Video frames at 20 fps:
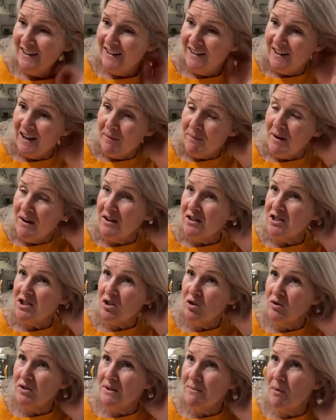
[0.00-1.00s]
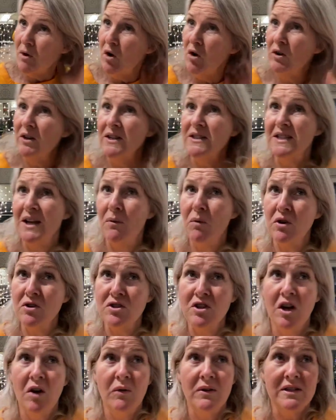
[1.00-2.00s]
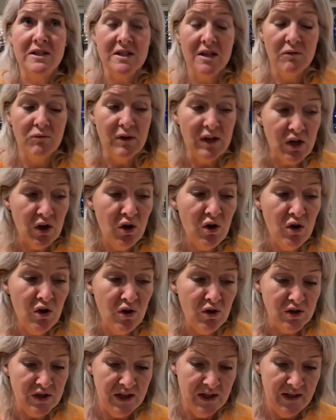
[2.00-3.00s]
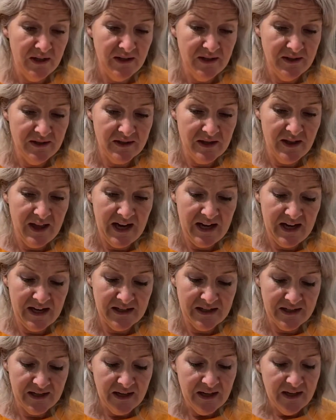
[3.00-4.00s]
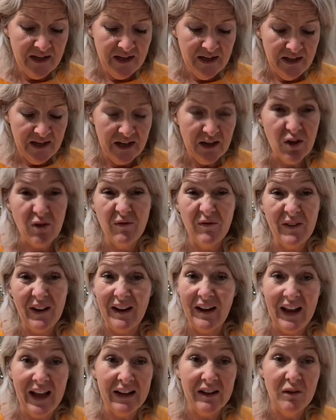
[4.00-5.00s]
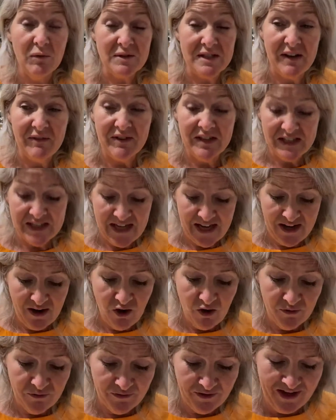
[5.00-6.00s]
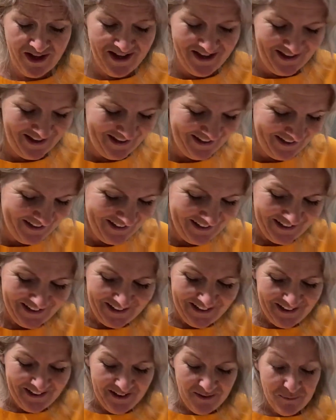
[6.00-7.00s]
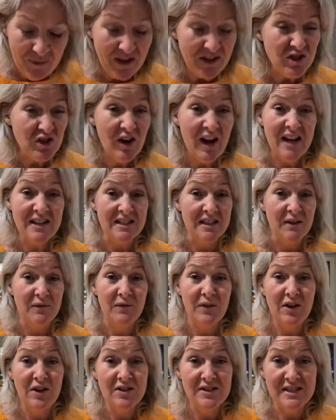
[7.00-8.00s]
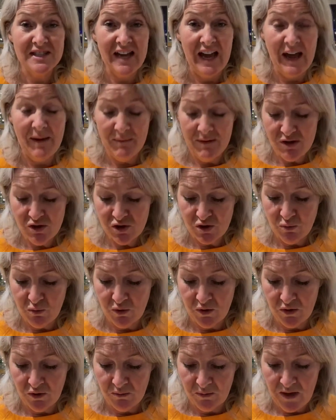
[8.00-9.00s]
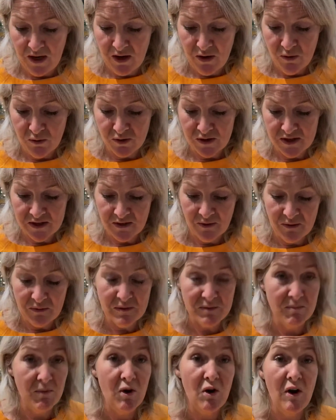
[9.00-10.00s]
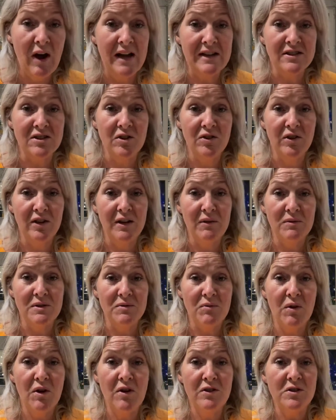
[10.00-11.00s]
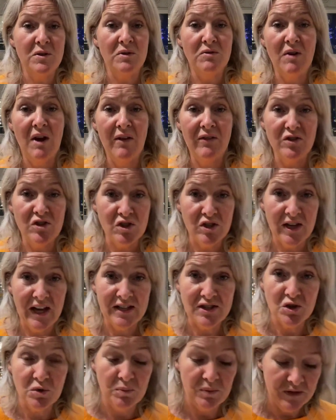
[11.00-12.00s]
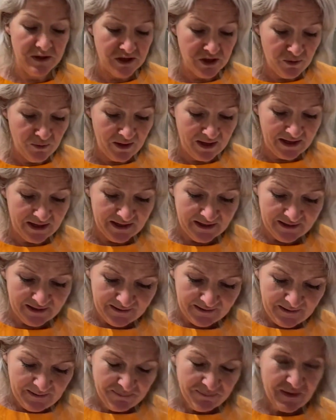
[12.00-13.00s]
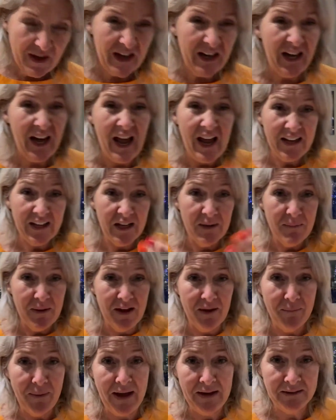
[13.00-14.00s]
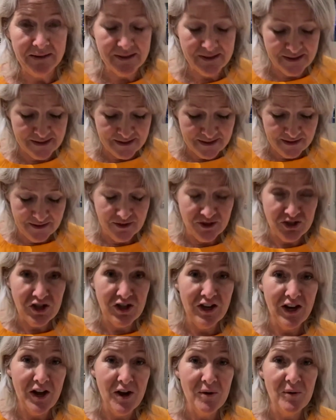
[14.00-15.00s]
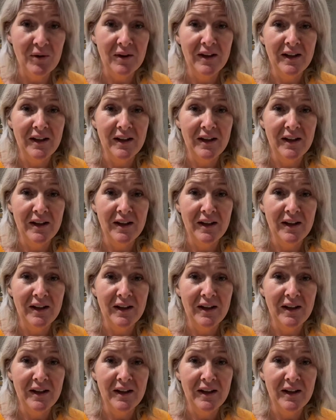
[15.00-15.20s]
I mean, the Sunday mornings I was going to record, so then I felt like I was having a day off. But I tried it the first time and it just wouldn't upload, so it was more hassle than it was worth, so I'd rather just get up and do it. And I like a bit of bants, as you know.